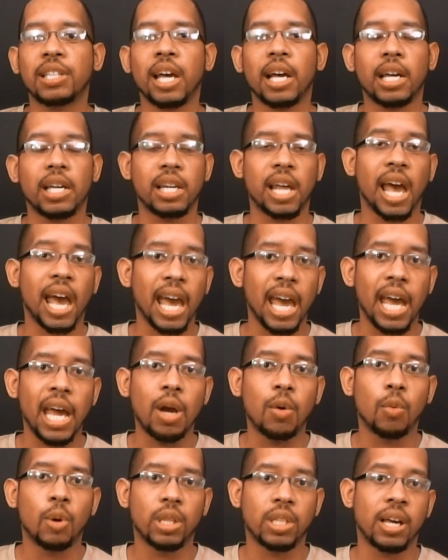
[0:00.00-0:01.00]
that can
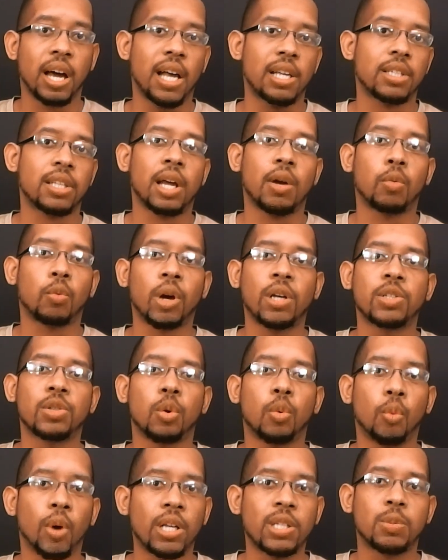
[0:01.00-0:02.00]
hang with guys like
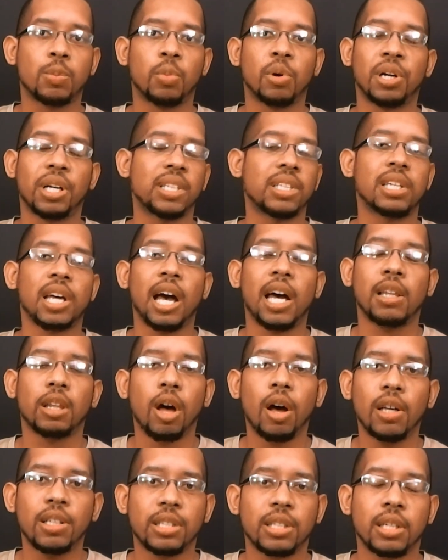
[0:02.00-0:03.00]
Russell Westbrook and Ty
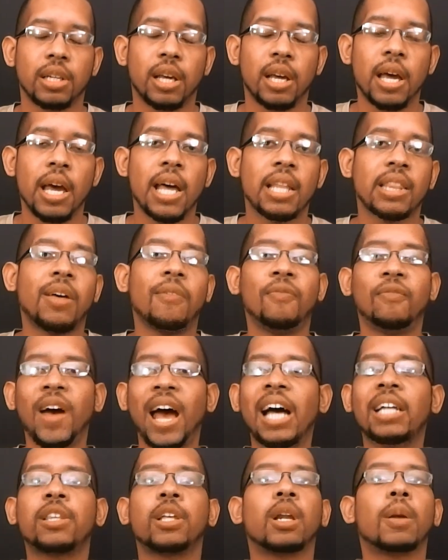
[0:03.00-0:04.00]
Lawson, the
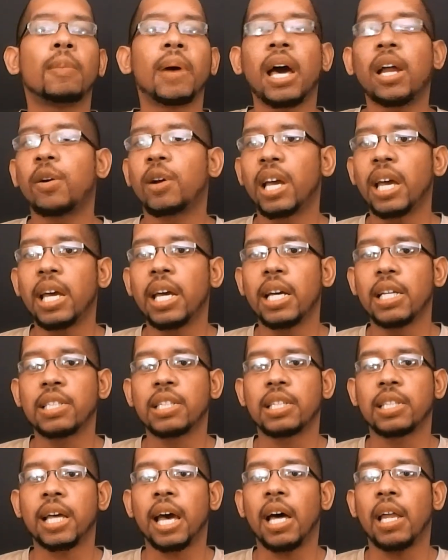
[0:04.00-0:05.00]
fact of the matter is
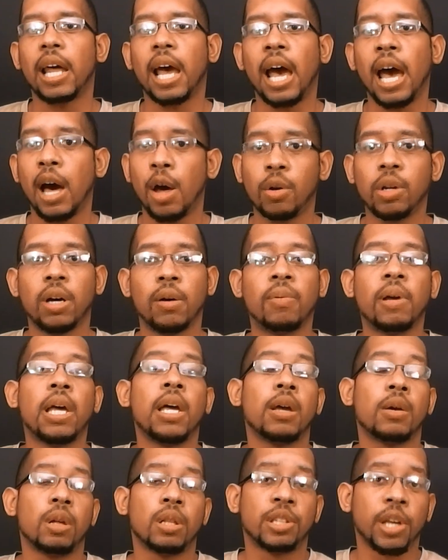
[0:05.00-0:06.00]
that out of
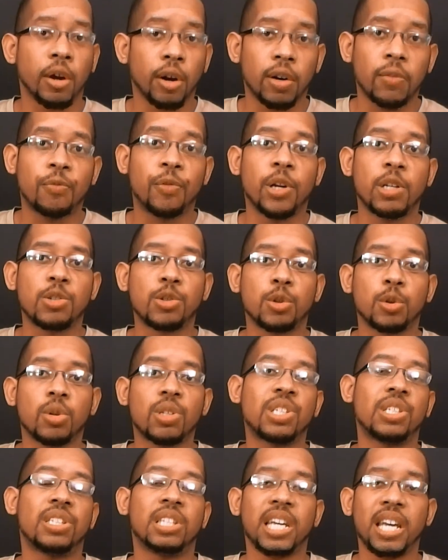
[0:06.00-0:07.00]
Derek Fisher,
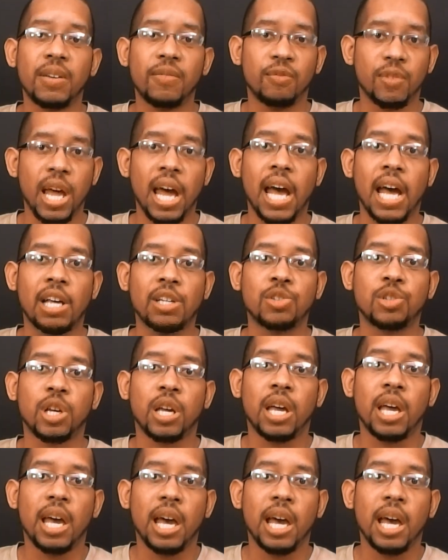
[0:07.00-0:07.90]
Steve Nash,